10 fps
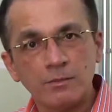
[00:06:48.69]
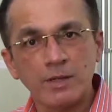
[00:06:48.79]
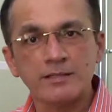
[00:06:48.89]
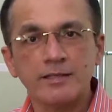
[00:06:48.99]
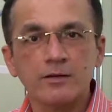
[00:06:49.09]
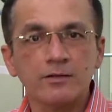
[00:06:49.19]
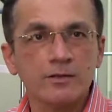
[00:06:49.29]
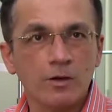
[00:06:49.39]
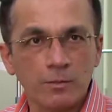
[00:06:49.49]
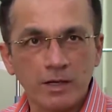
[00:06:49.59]
pressing on
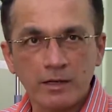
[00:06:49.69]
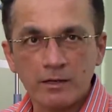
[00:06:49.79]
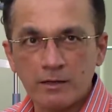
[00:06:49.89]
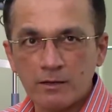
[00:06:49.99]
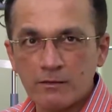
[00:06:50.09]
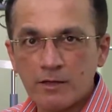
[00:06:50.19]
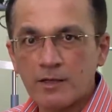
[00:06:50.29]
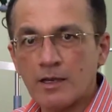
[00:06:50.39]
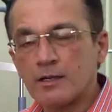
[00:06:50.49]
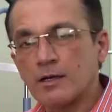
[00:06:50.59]
the optic nerve
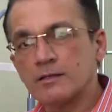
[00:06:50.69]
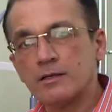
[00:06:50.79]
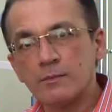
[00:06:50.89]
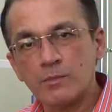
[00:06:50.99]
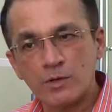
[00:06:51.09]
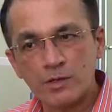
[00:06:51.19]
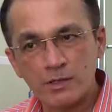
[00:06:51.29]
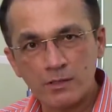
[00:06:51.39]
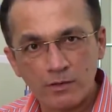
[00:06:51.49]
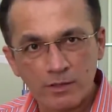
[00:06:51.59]
and other
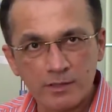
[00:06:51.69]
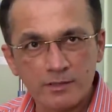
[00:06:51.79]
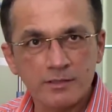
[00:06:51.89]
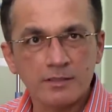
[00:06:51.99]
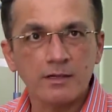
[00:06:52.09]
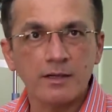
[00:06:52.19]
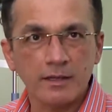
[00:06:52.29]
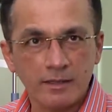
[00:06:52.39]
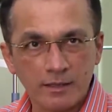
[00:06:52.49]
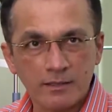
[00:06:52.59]
important organs in the
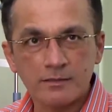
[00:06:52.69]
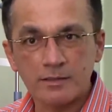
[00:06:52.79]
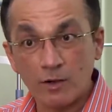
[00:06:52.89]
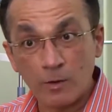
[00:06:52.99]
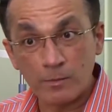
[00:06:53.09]
retina, the